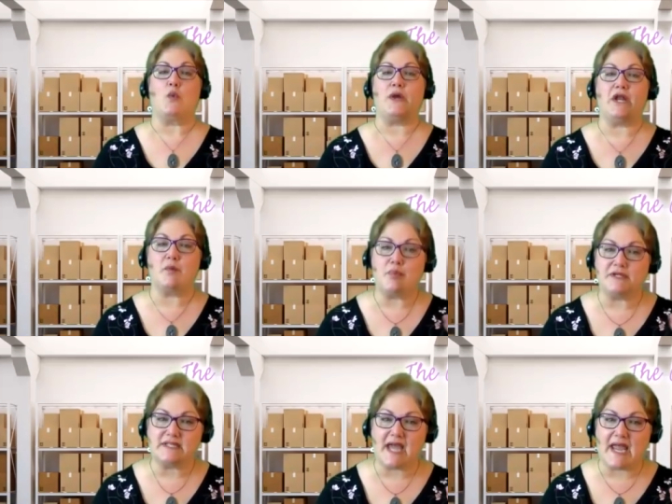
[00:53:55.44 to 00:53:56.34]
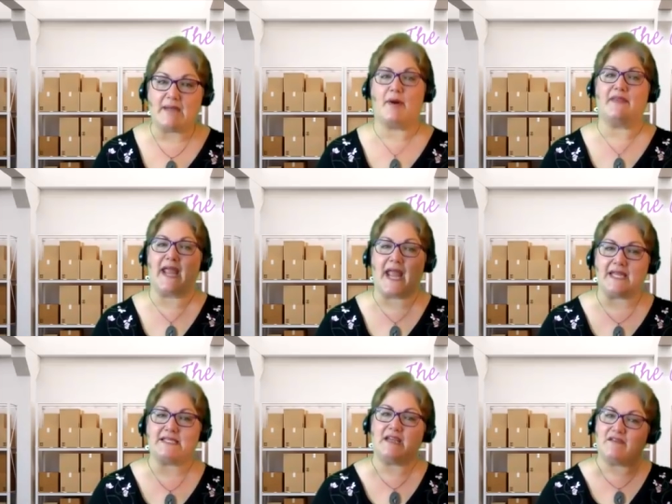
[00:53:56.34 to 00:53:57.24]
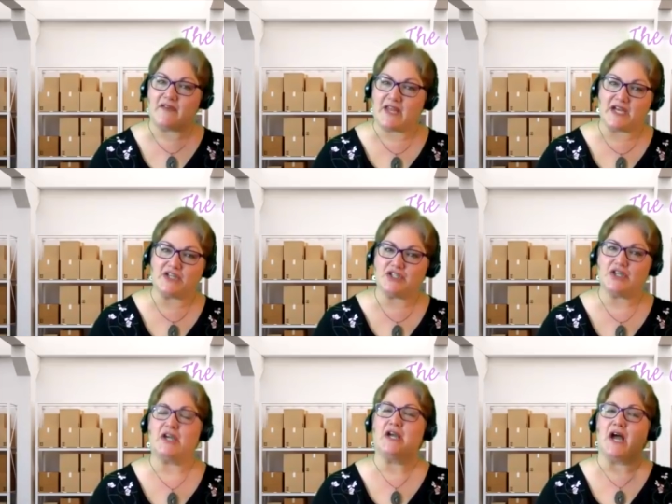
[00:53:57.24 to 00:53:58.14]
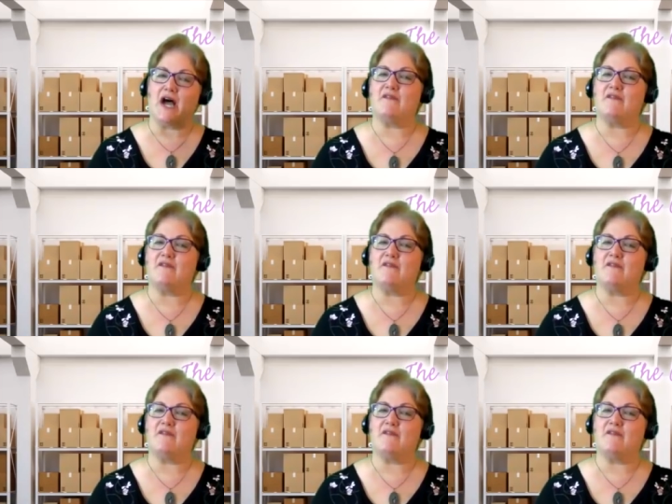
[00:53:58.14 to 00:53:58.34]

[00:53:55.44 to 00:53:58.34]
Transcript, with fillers: we don't put tape on the antique finish